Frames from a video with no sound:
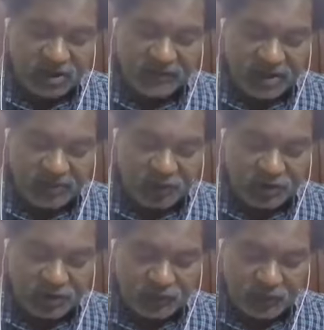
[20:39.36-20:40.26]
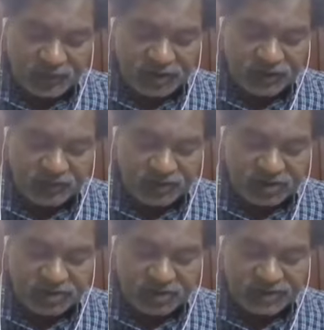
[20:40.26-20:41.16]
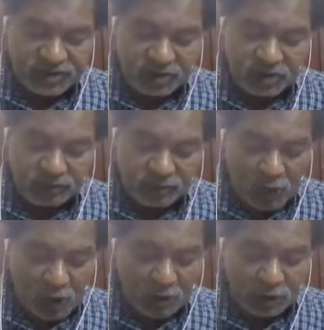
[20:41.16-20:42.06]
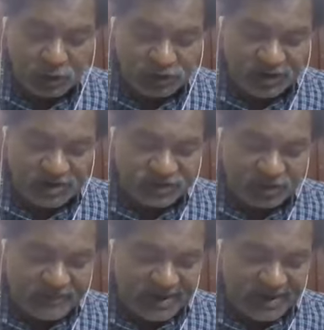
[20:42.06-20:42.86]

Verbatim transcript: of an amount of rupees 50,000 or more to the Reserve